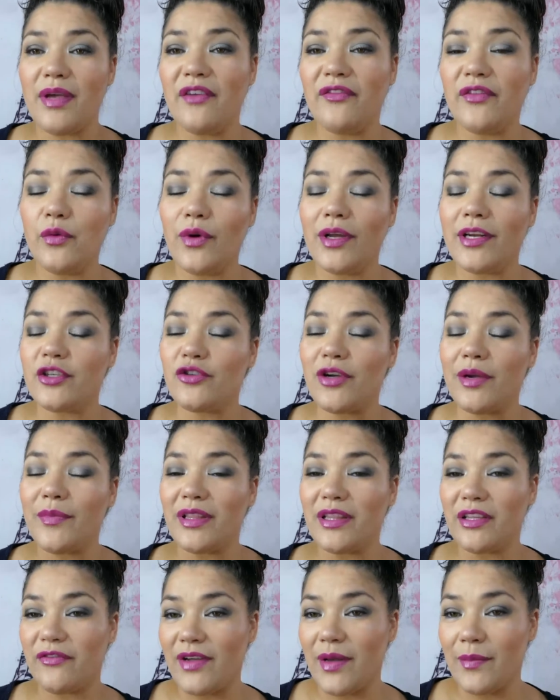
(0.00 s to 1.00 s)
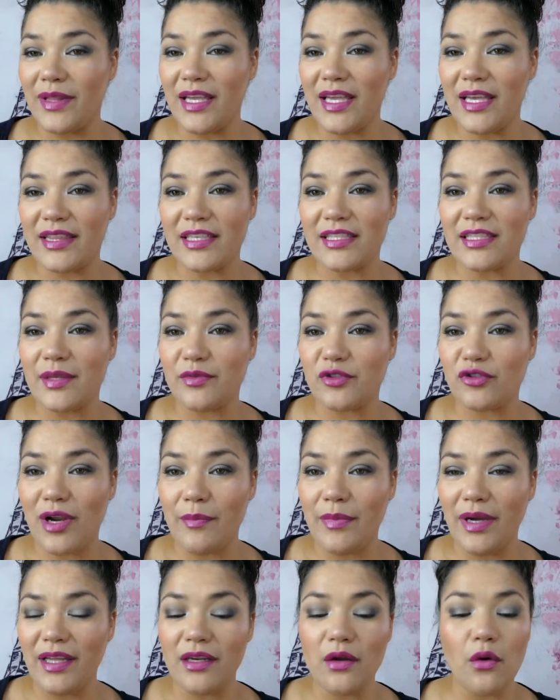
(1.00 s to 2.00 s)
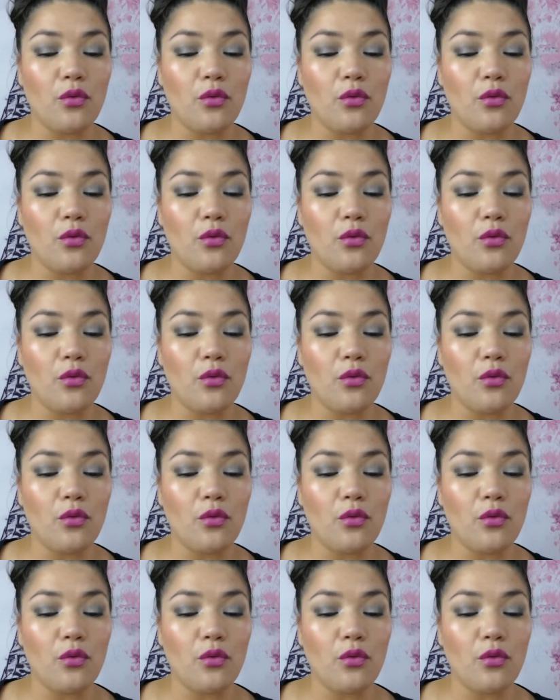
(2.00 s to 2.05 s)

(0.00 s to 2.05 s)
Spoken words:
If you want to join my little family, hit the subscribe button,